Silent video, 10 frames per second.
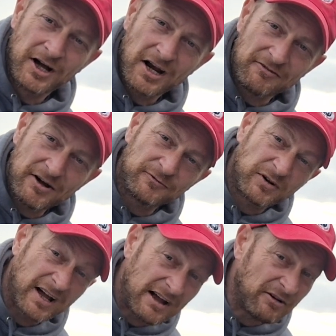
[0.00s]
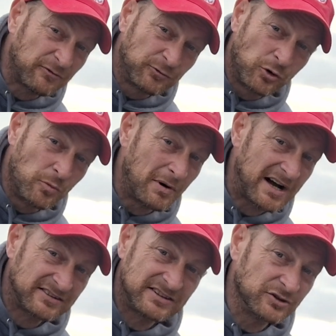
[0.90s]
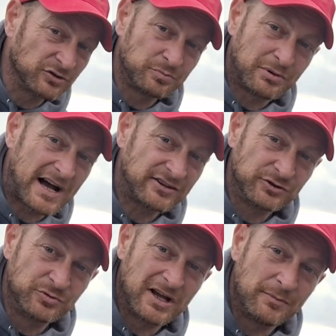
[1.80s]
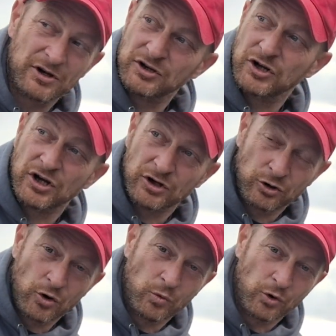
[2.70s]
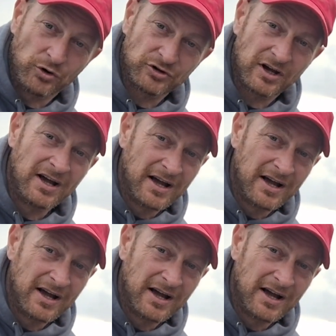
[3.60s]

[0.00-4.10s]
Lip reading: And I have had thornbacks, eels, bass, you name it here, low water,